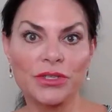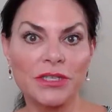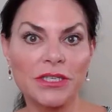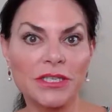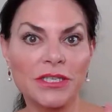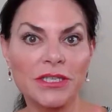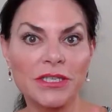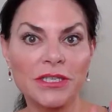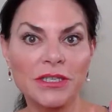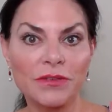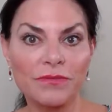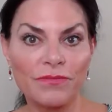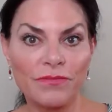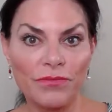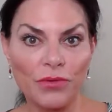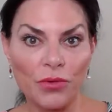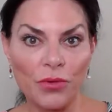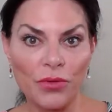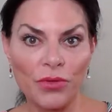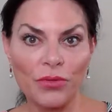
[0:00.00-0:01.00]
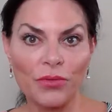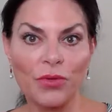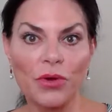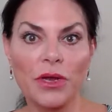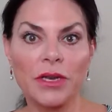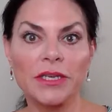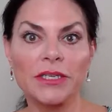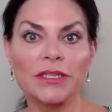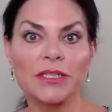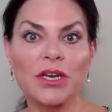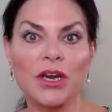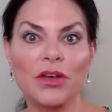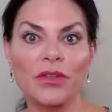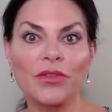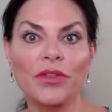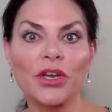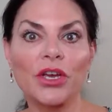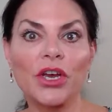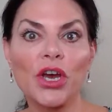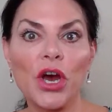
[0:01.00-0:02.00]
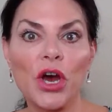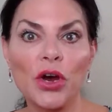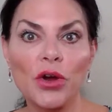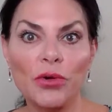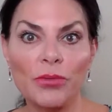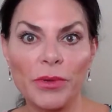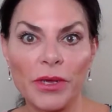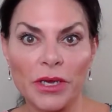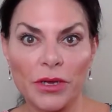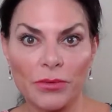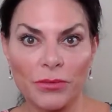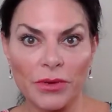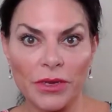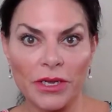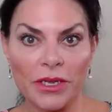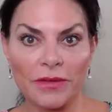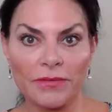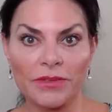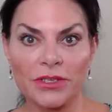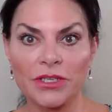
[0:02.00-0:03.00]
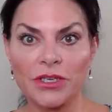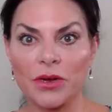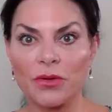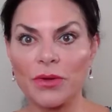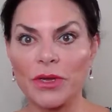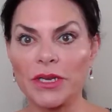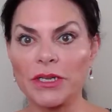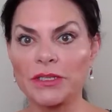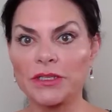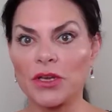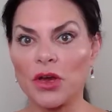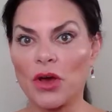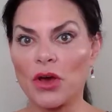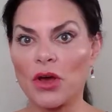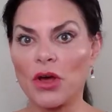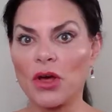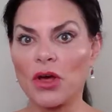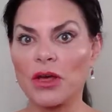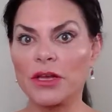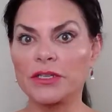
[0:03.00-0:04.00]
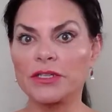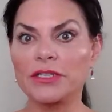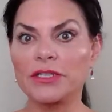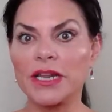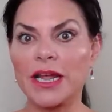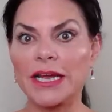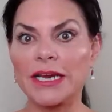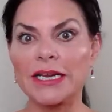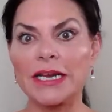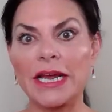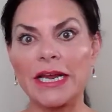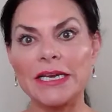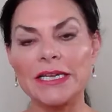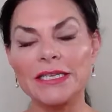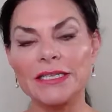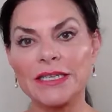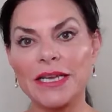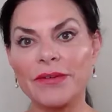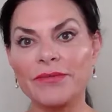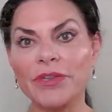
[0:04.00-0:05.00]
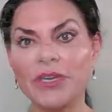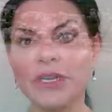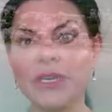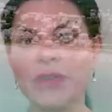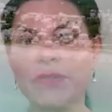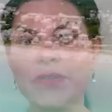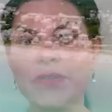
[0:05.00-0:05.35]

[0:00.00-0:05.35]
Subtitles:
This is the fourth one. It's called the Cobia Reef. So it's like 97 of